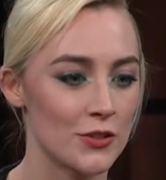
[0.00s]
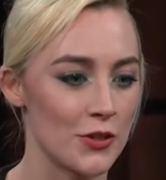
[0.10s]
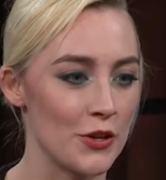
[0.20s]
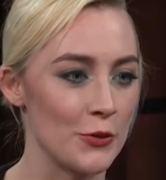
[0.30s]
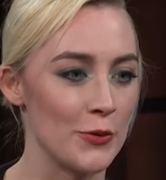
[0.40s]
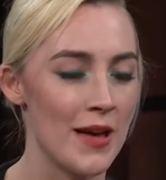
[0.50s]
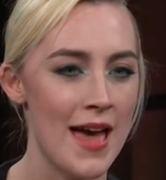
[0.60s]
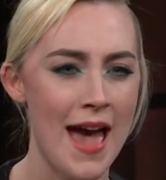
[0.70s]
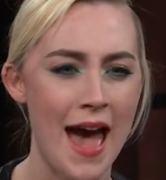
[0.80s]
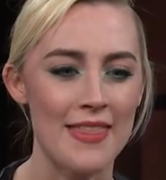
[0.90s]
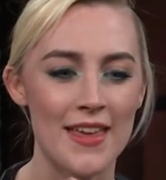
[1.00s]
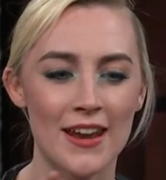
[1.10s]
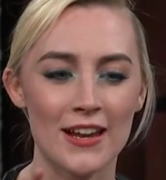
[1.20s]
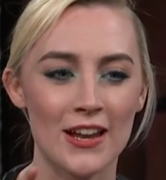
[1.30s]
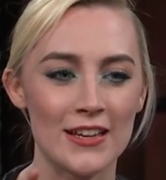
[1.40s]
through, and
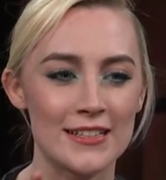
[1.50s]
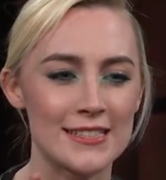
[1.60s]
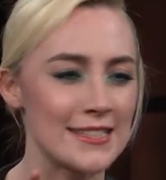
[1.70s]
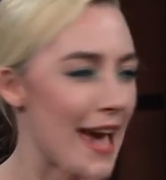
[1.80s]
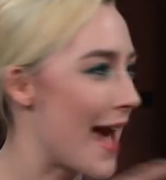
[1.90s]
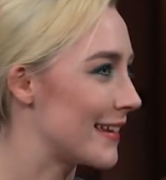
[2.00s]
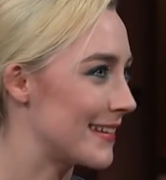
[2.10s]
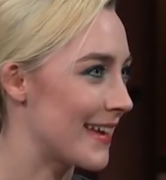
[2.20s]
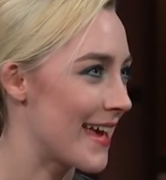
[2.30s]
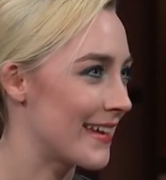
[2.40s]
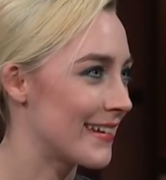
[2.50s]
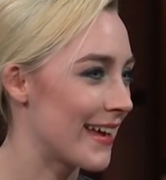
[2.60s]
then I, like, scanned again,